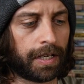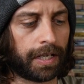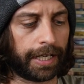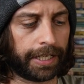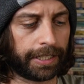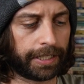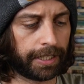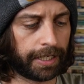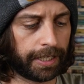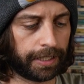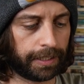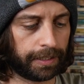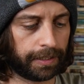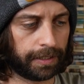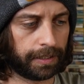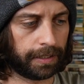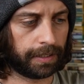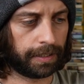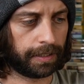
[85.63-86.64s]
I got
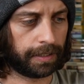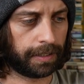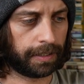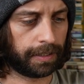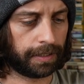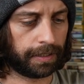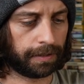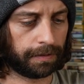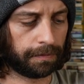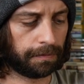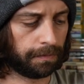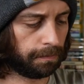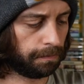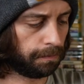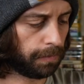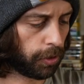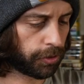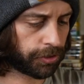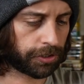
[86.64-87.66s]

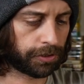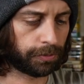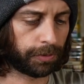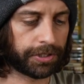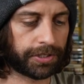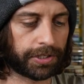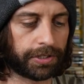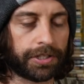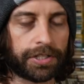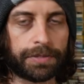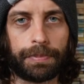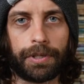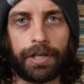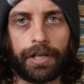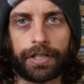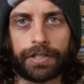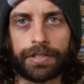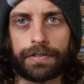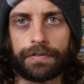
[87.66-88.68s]
most of the ones in this
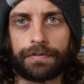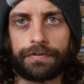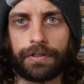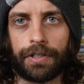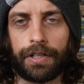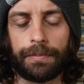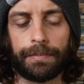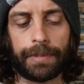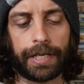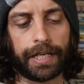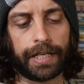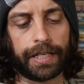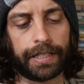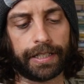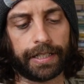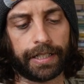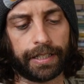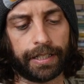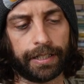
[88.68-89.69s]
box from
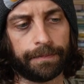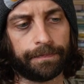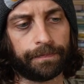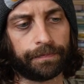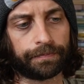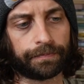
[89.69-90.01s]
a